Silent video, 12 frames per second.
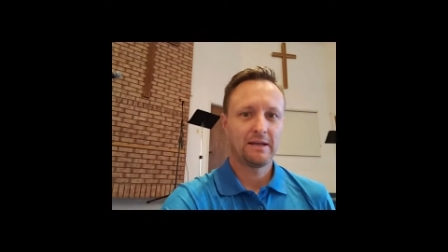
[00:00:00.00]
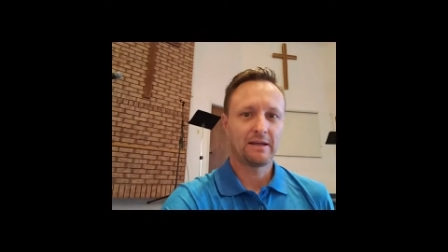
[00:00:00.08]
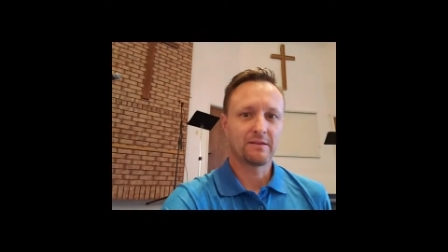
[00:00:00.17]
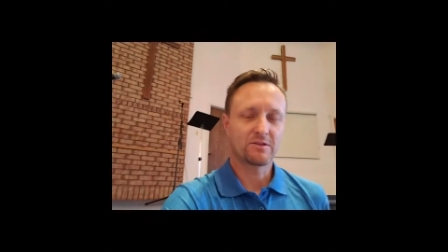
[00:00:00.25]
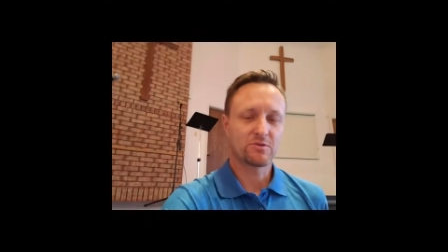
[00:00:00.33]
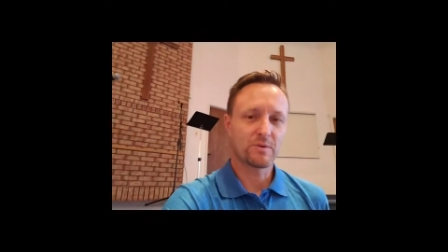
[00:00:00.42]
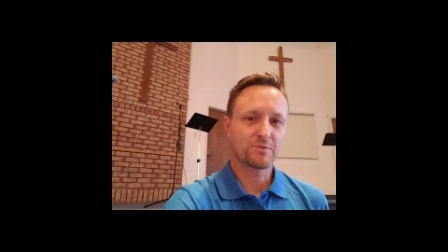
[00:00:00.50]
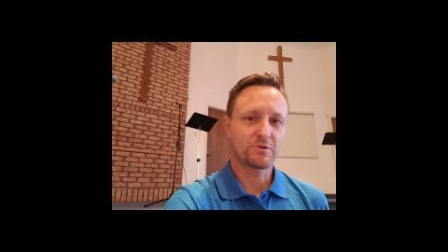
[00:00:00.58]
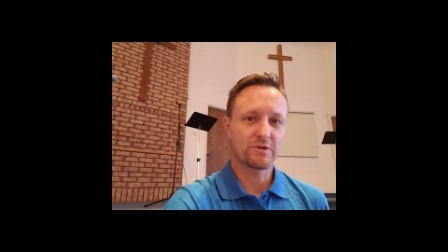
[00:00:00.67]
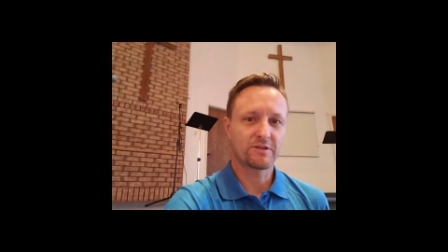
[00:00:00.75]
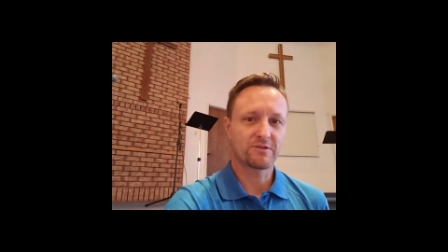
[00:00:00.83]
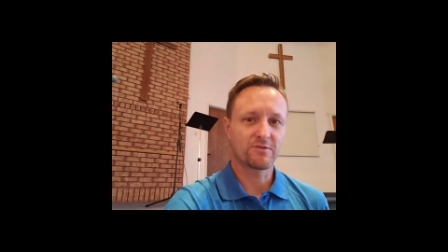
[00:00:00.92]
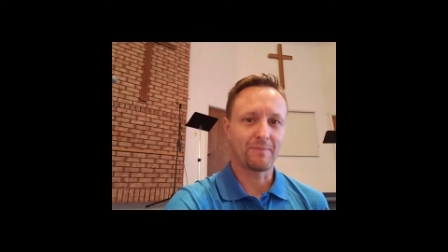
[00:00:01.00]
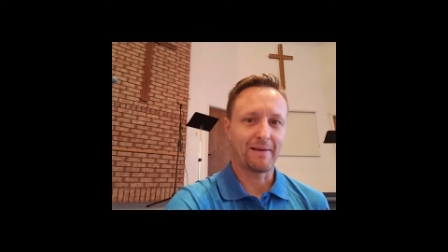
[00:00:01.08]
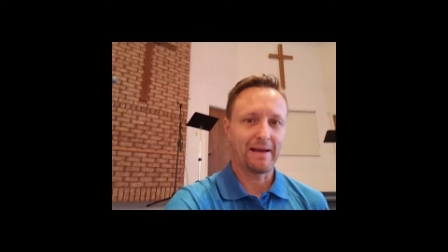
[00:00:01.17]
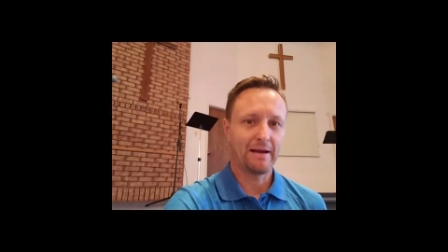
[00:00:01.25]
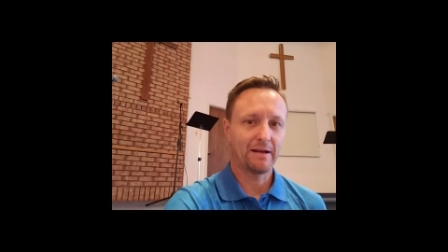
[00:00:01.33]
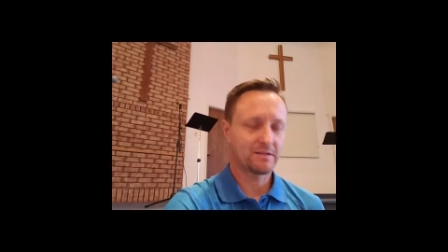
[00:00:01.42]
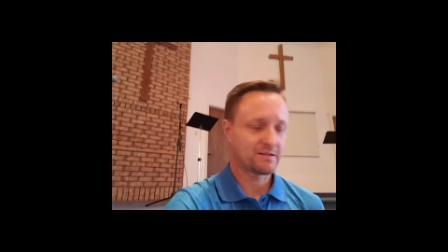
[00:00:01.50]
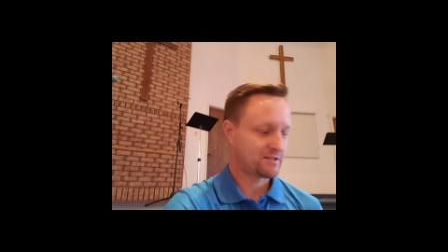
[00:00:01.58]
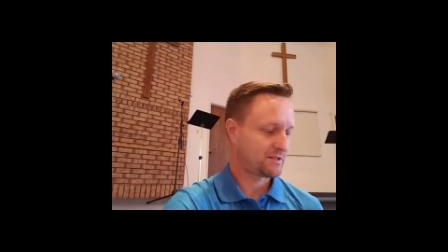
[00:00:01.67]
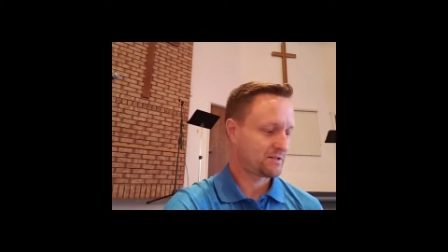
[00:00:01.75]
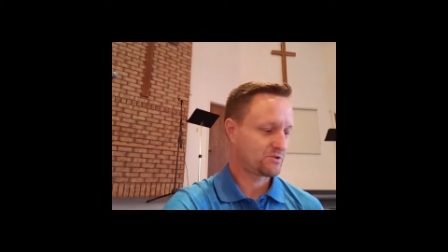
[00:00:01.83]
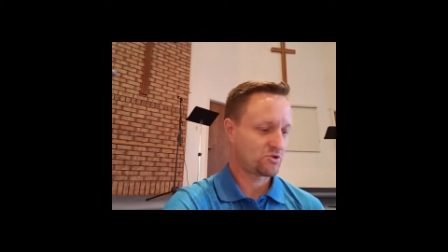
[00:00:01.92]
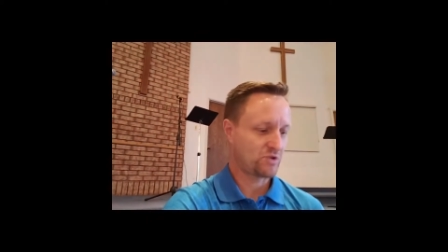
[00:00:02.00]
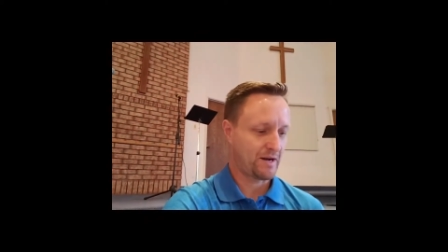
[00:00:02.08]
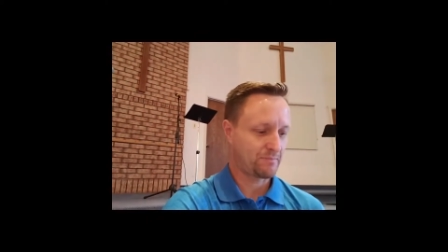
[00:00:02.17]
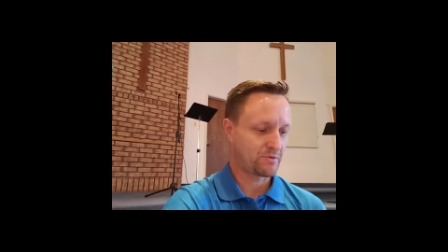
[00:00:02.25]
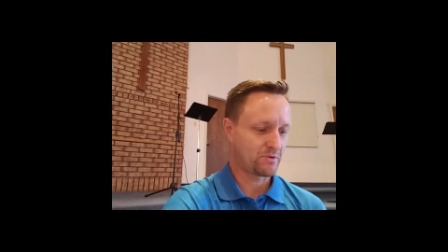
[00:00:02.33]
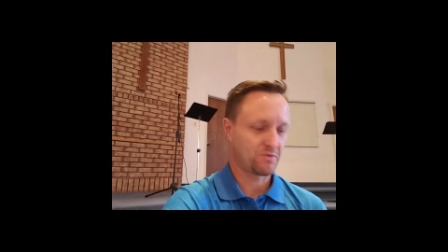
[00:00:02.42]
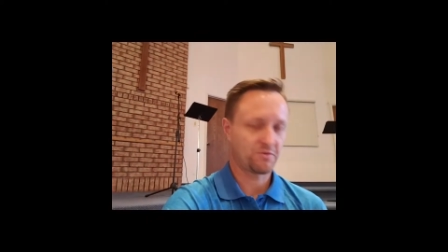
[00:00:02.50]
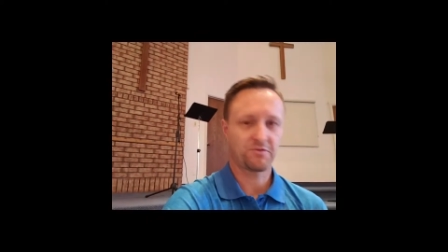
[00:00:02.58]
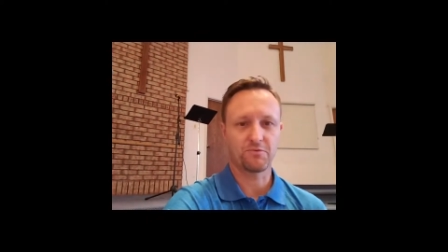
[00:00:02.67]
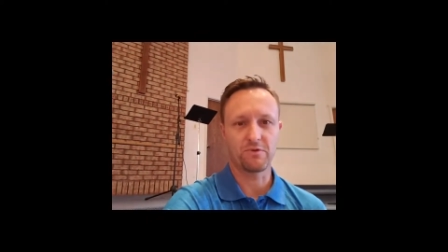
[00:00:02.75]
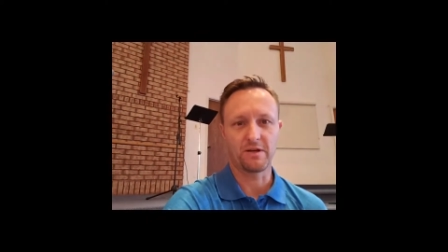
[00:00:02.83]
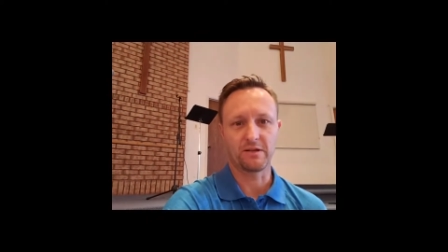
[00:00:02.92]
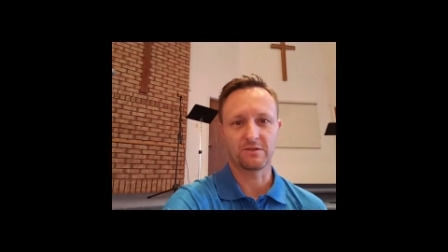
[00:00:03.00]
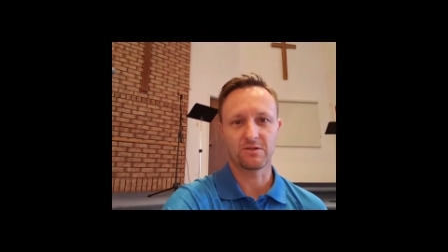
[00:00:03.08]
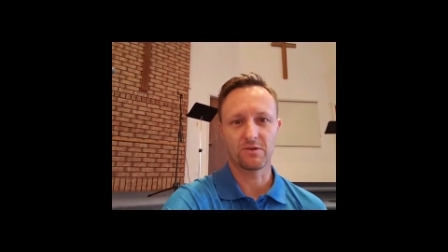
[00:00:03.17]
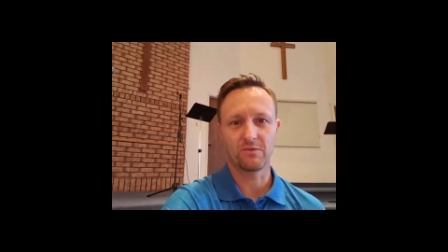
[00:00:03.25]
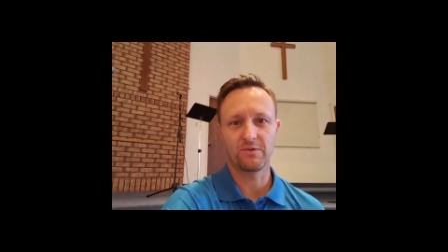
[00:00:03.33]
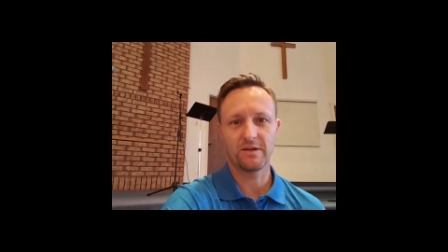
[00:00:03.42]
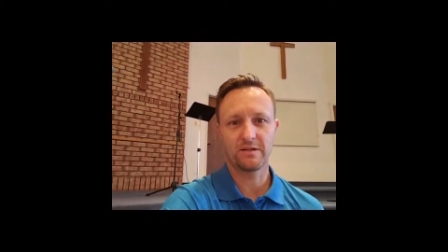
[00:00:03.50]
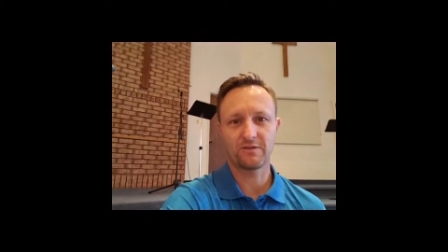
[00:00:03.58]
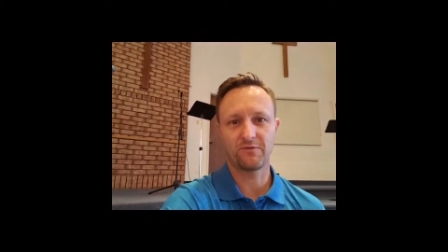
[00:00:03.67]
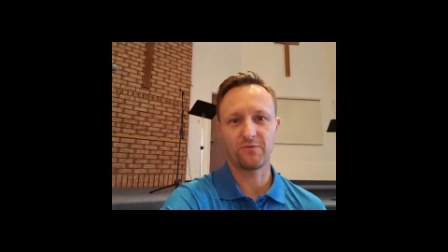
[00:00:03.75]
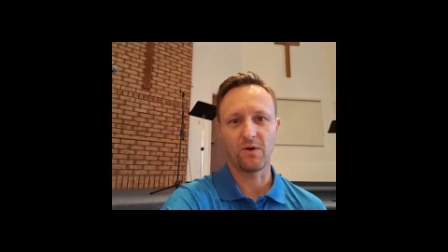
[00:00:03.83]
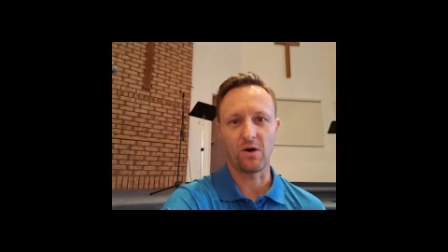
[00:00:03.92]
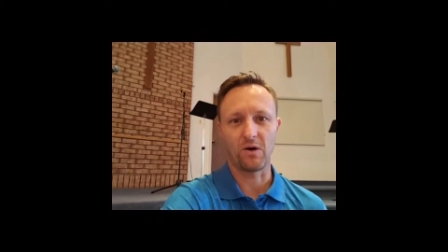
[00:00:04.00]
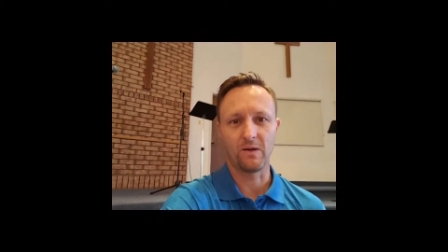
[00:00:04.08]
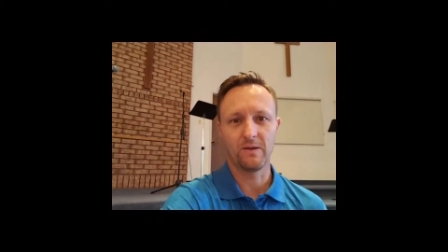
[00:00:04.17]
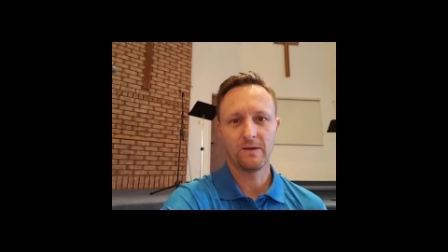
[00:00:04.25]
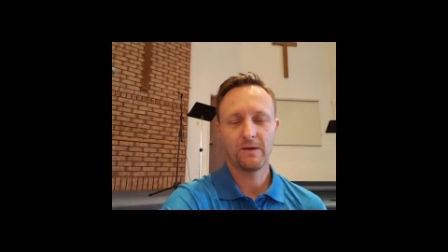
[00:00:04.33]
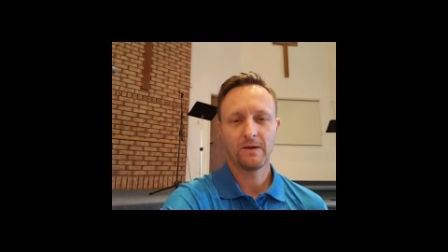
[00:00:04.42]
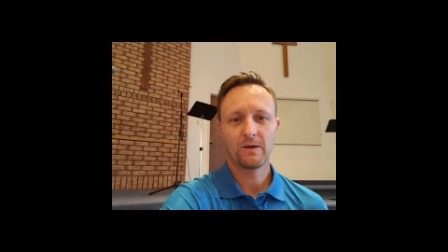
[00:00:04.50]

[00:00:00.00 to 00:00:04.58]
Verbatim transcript: And the scripture is from Acts chapter 3. So this fall,